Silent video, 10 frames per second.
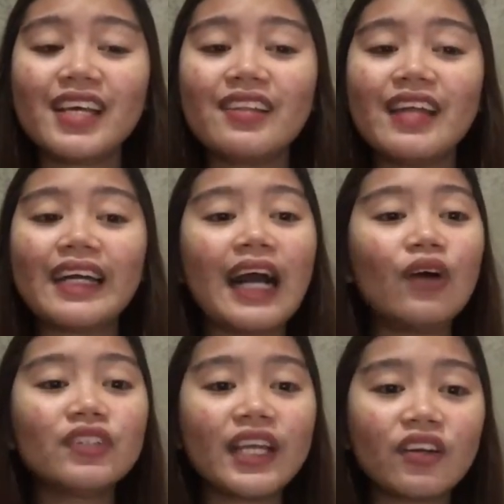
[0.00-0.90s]
in the
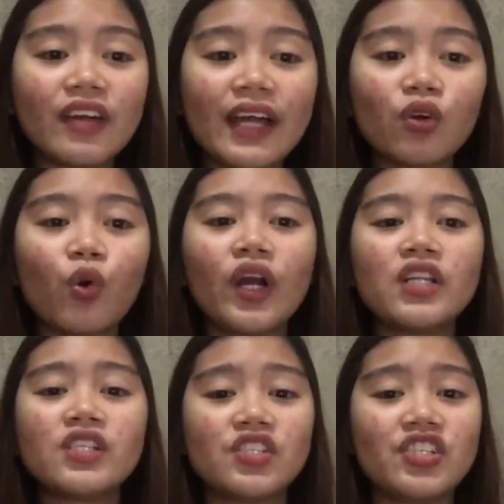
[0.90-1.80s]
accounting records,